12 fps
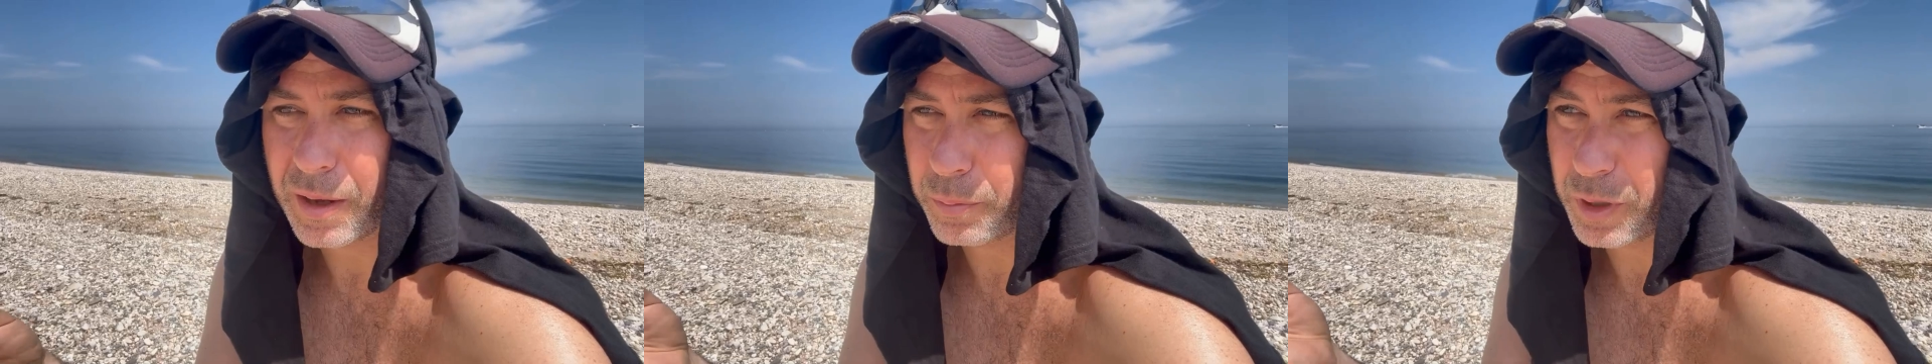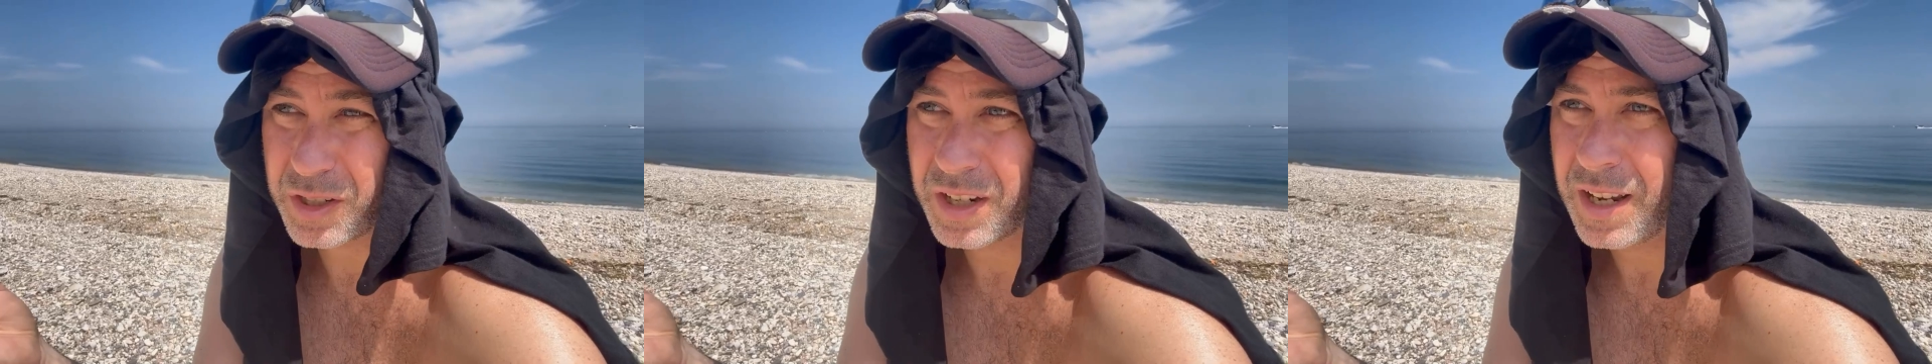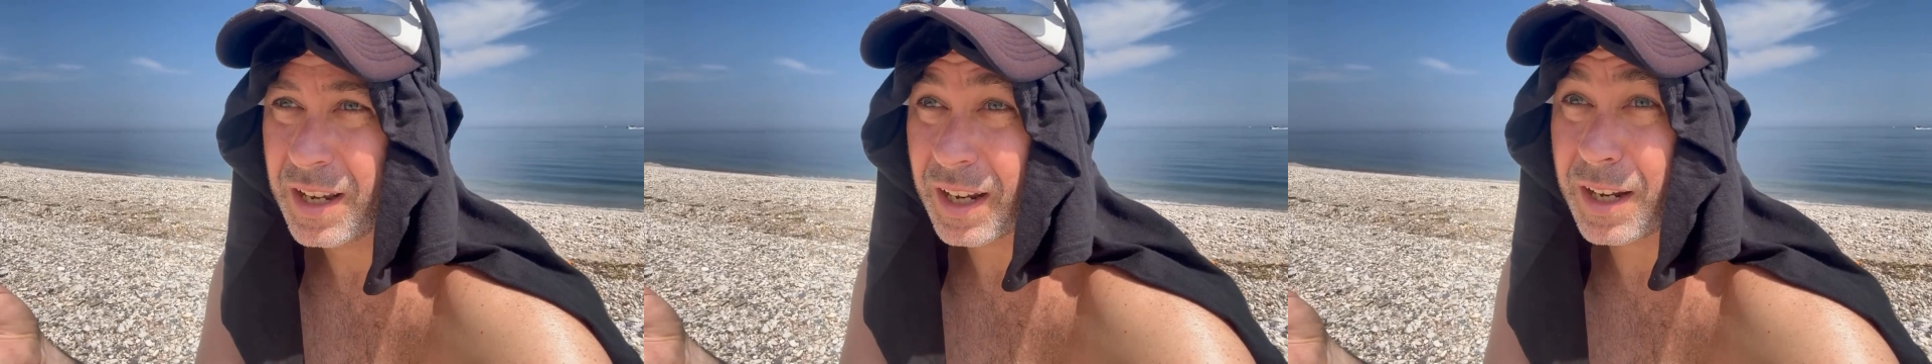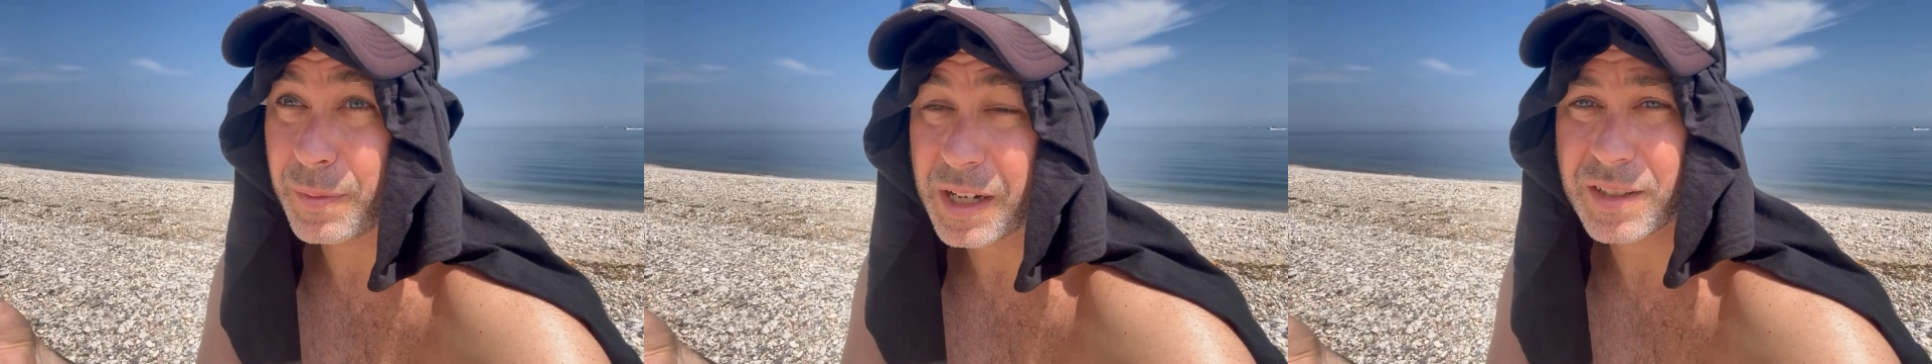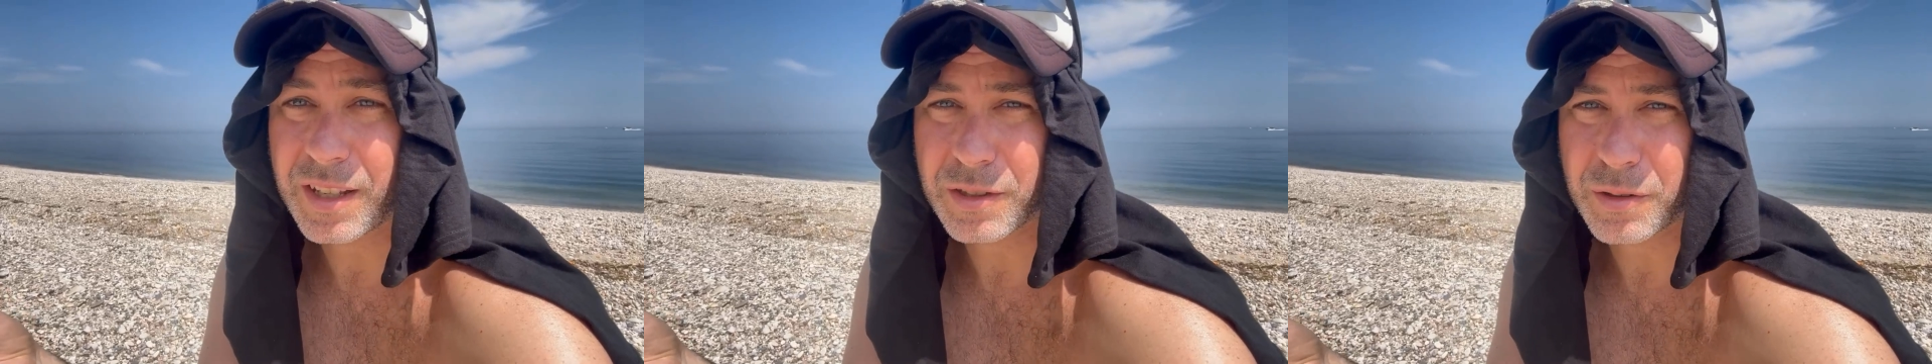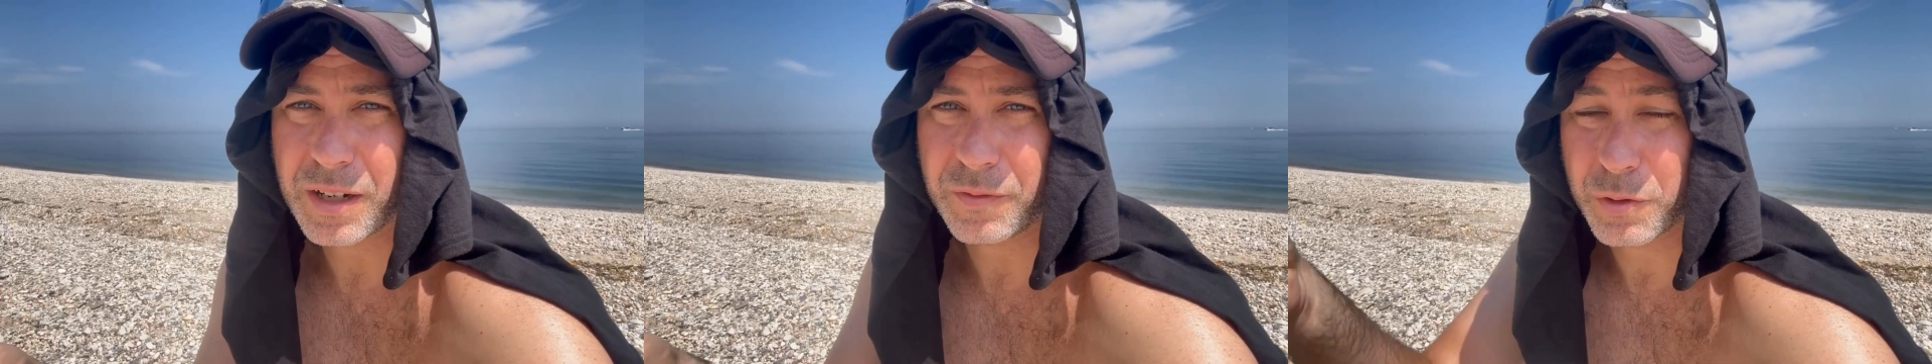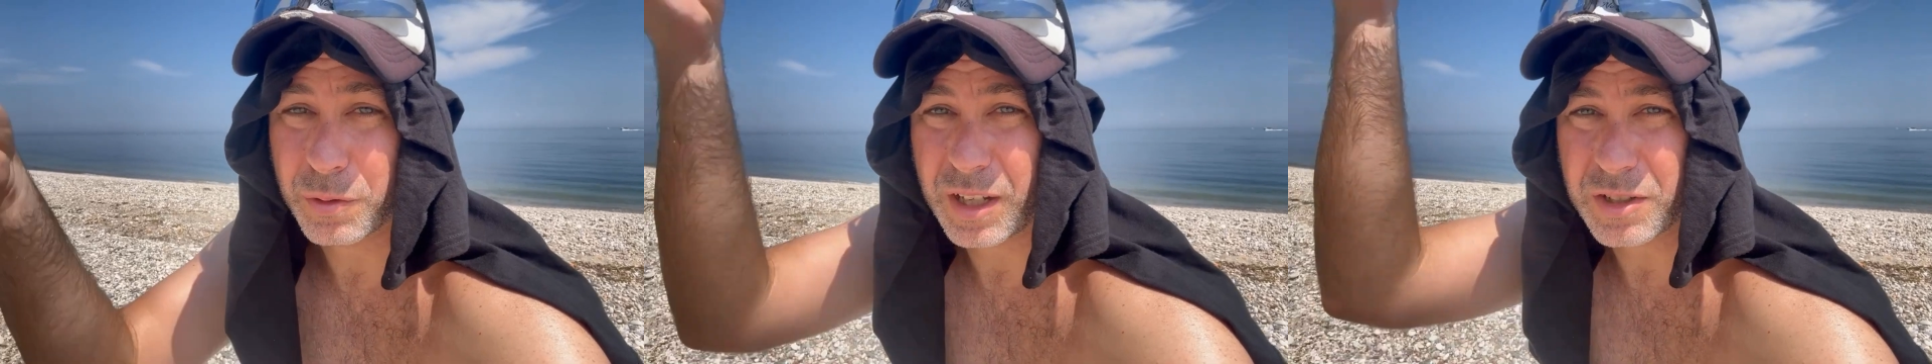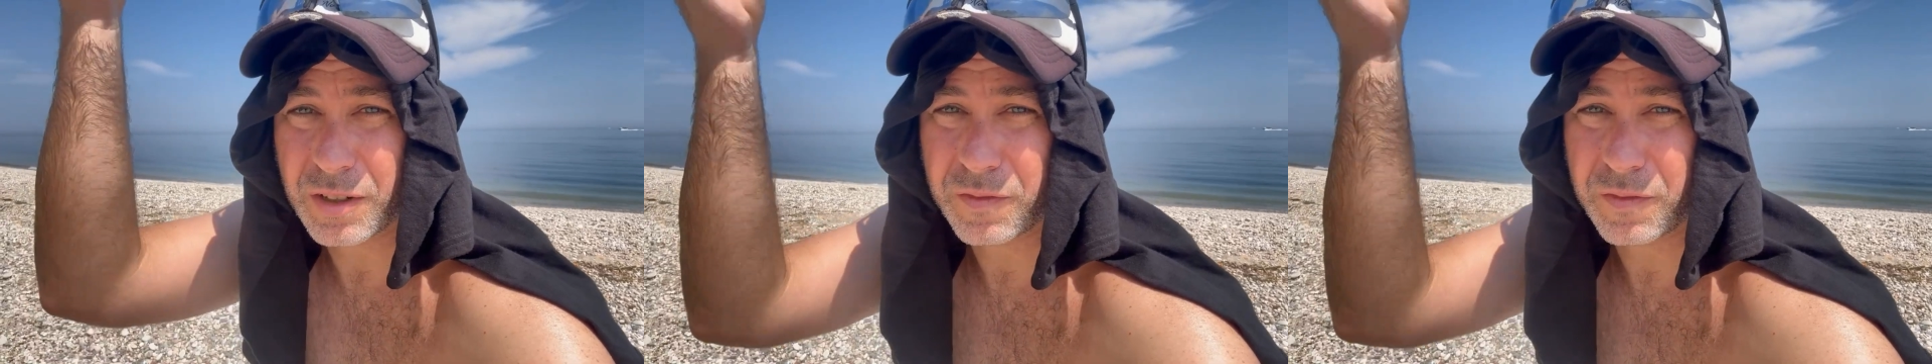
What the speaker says: up, which kind of makes sense, right? If you're launching